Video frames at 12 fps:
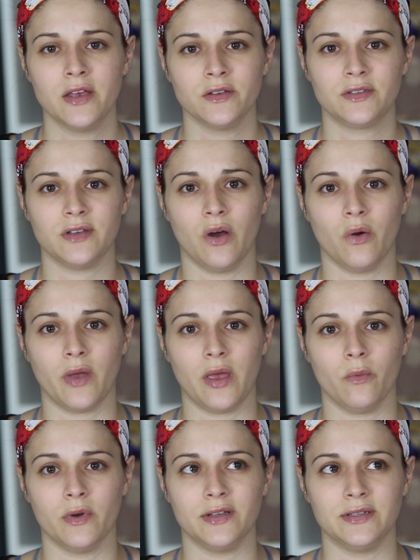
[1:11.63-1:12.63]
So
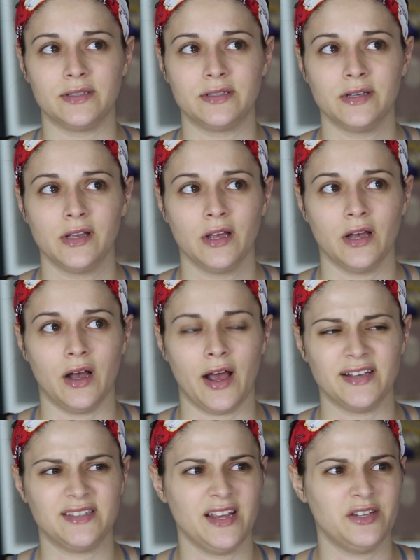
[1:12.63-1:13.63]
it was,
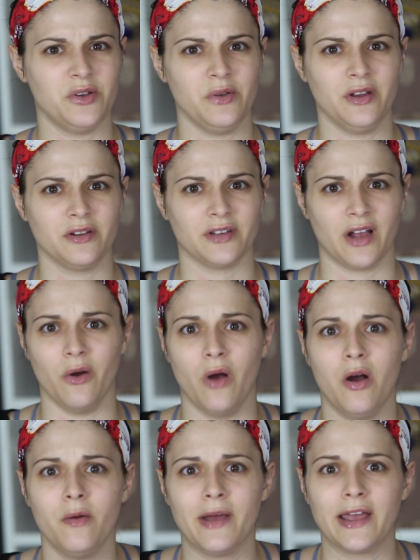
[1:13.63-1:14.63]
I say 2 years ago.
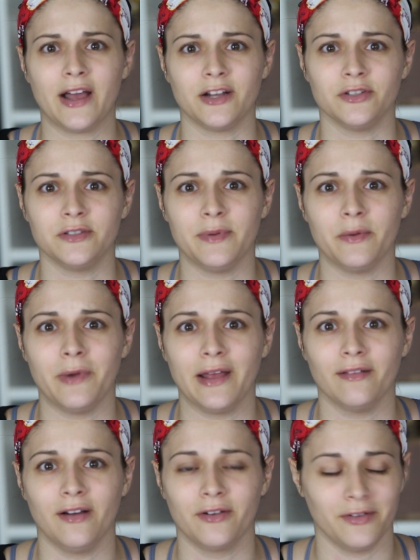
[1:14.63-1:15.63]
Oh my gosh, it's been way
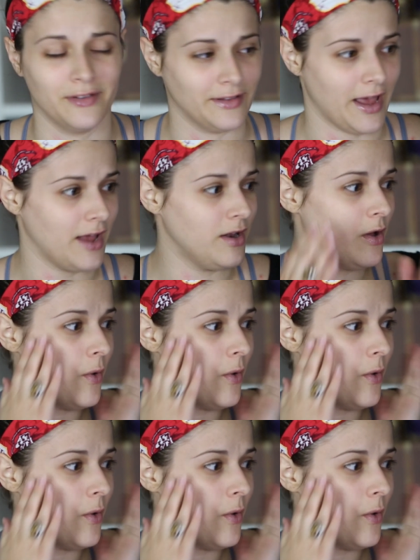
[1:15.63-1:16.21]
longer than that.